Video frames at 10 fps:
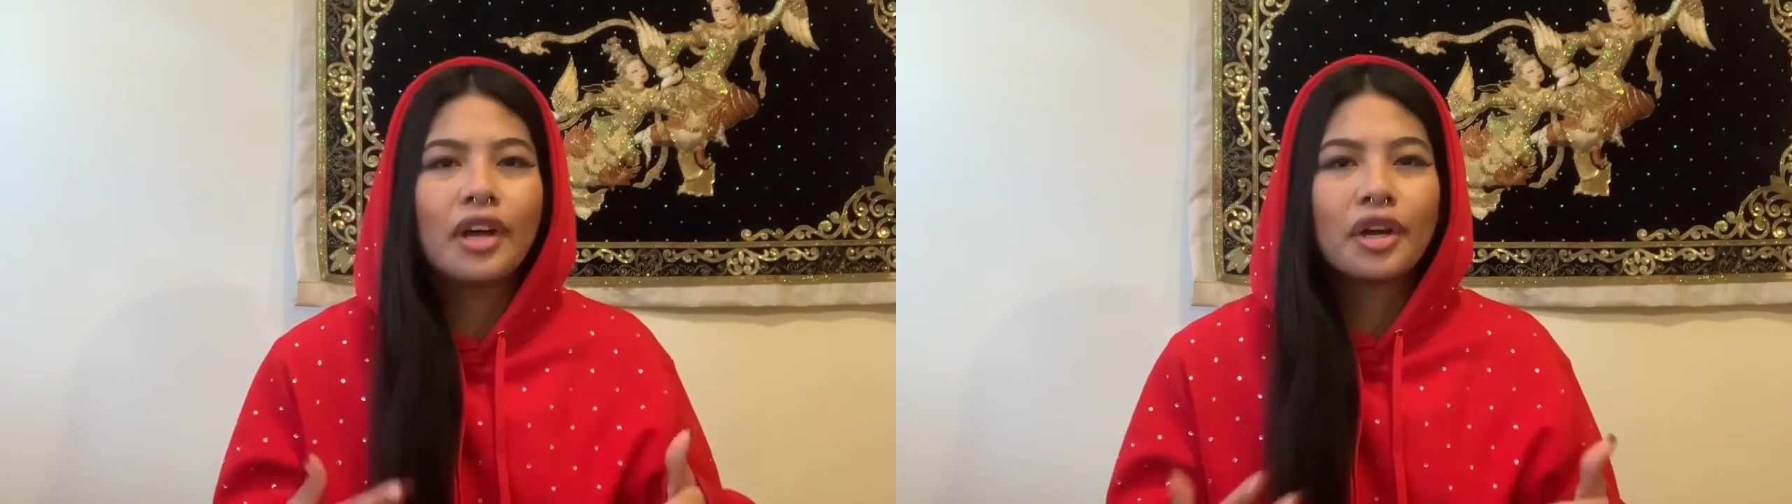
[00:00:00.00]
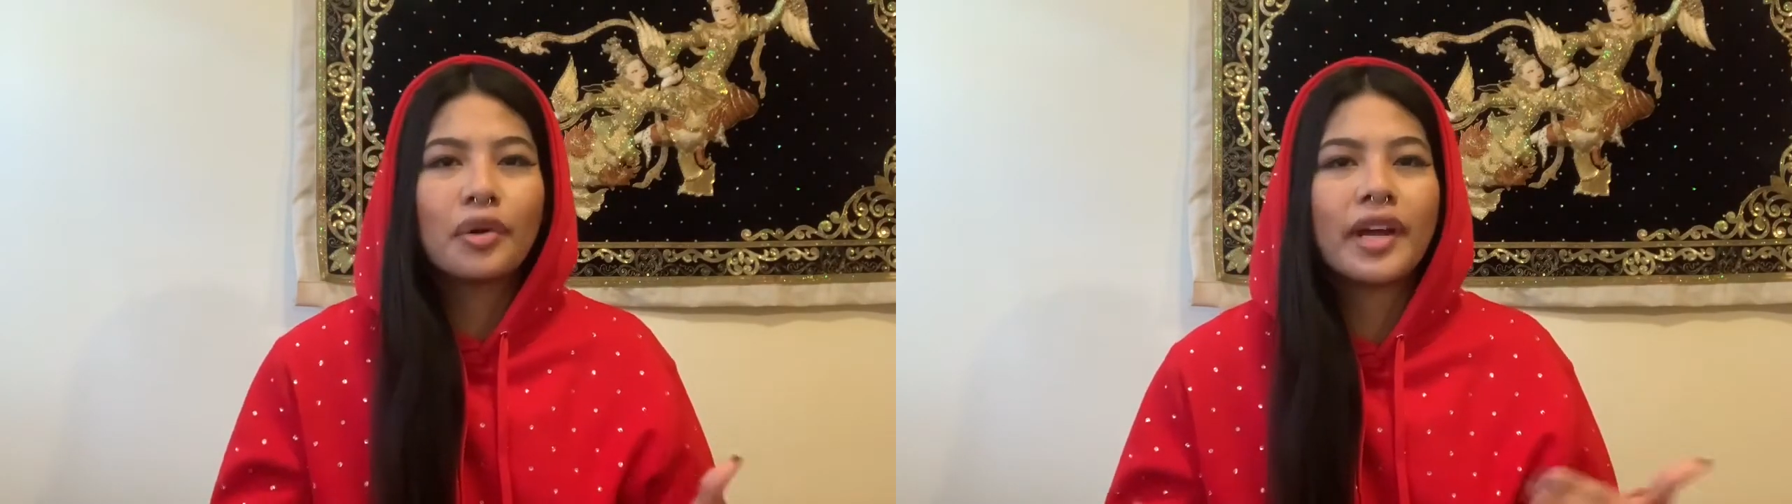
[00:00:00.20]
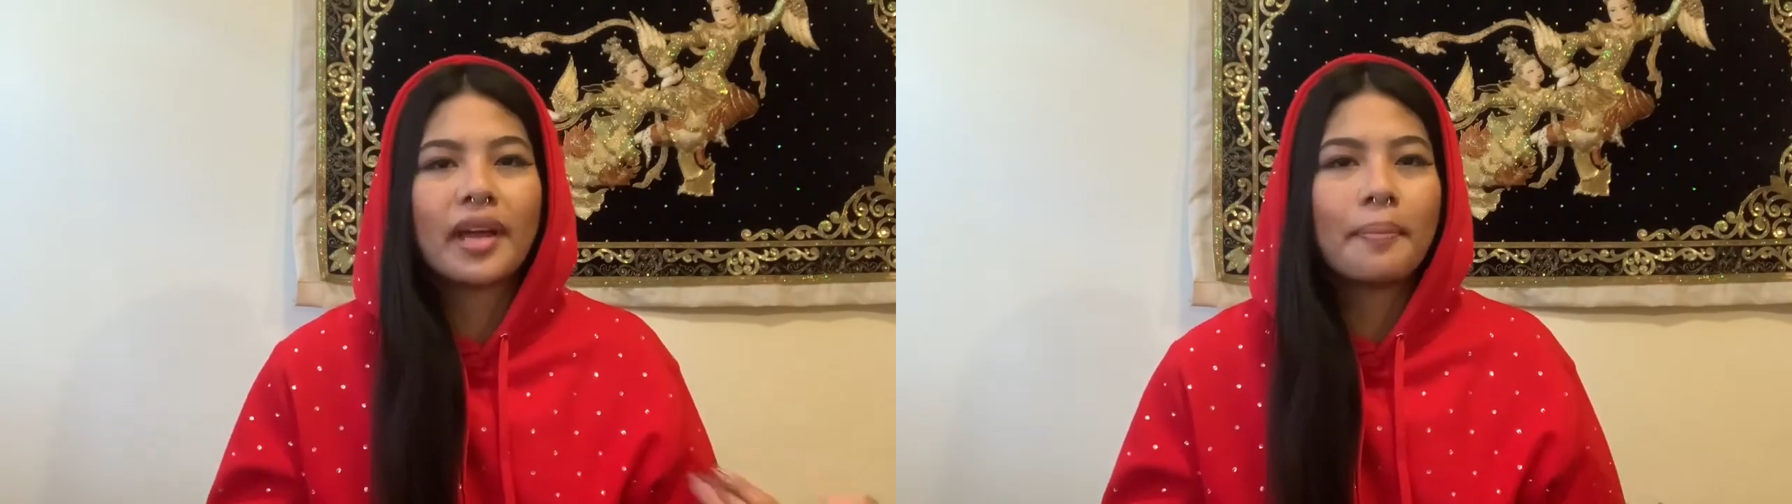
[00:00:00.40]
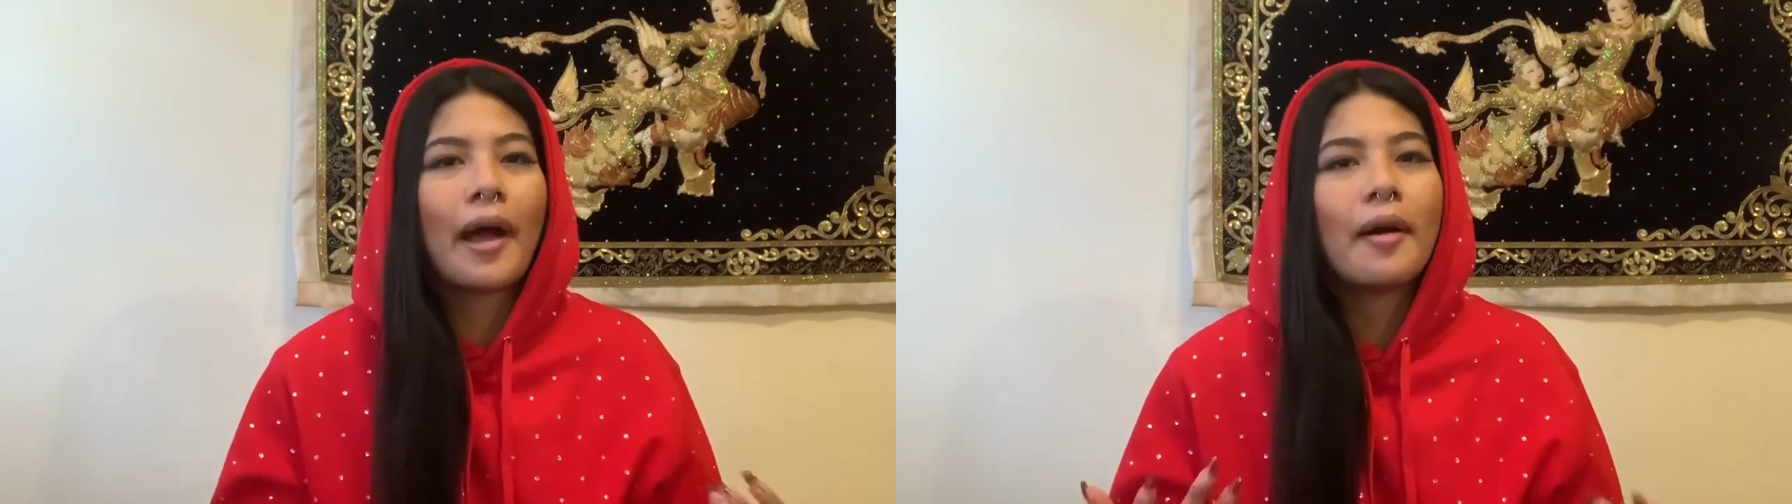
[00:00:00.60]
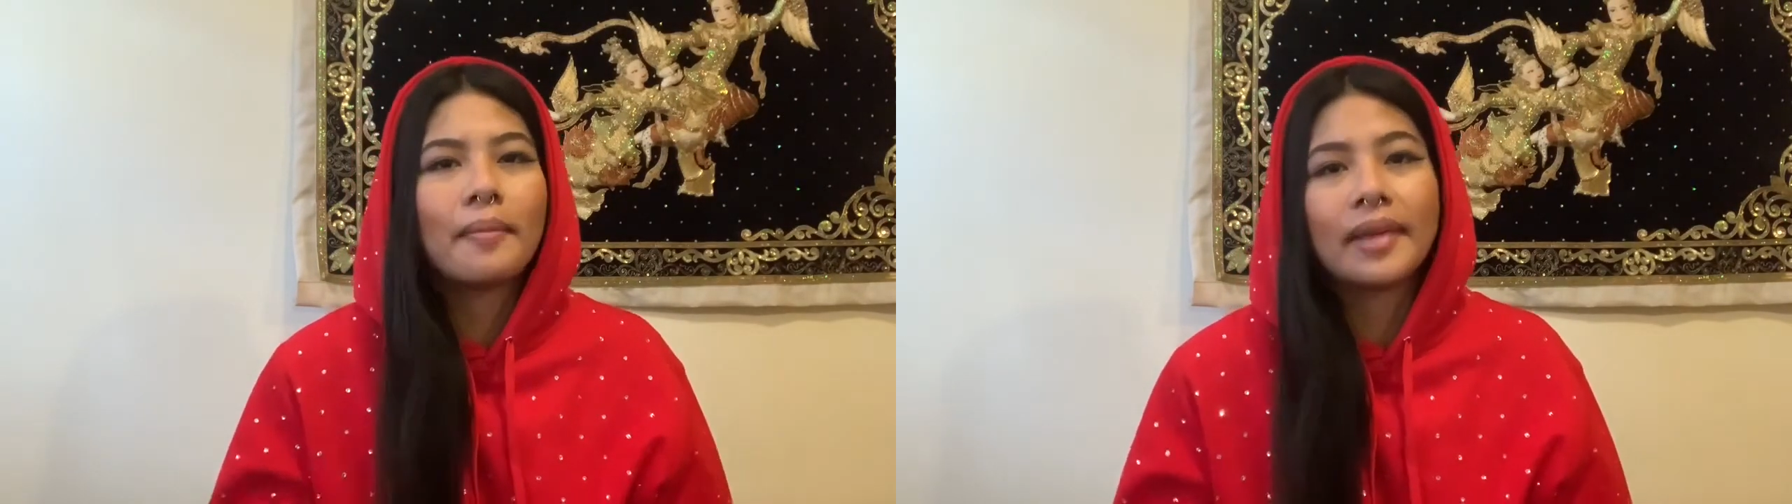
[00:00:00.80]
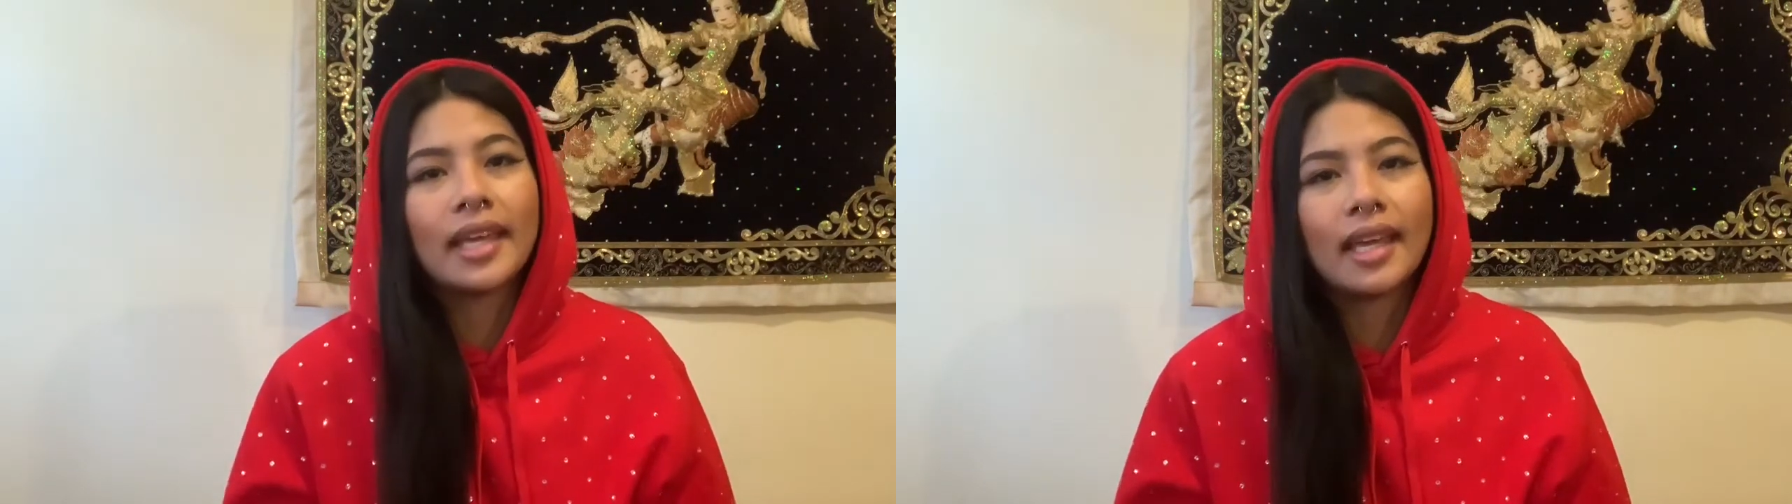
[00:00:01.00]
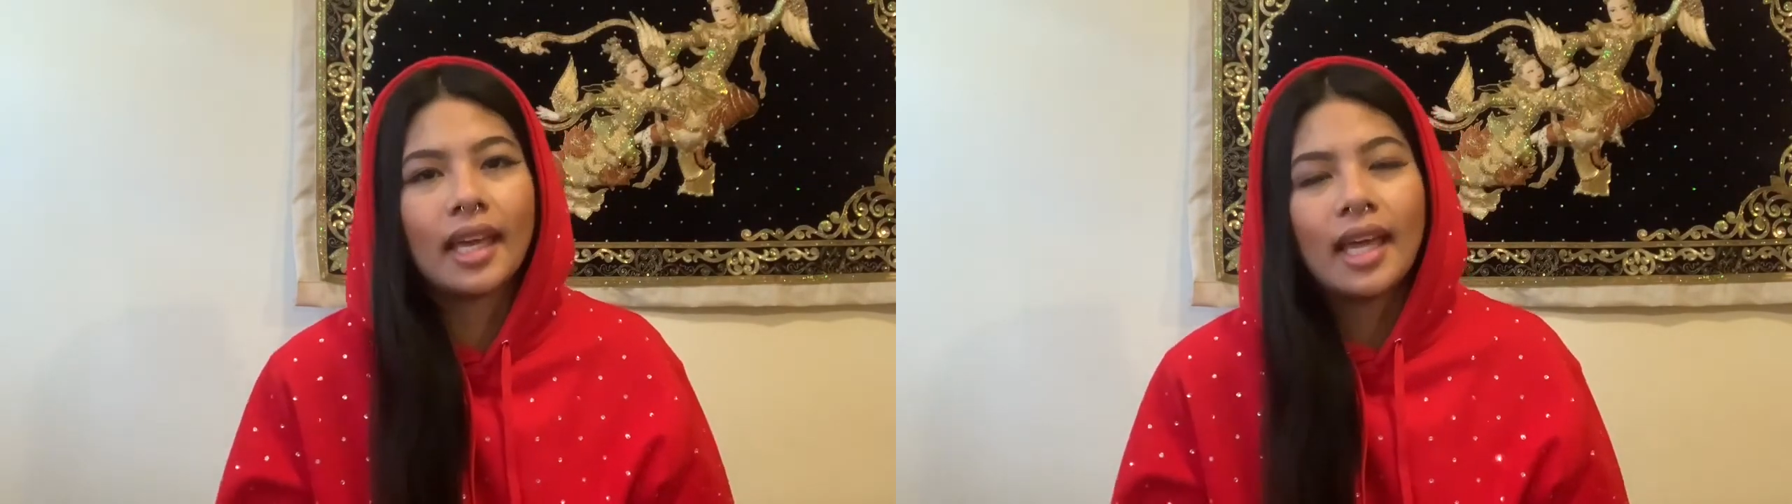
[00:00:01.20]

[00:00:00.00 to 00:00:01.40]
quick about me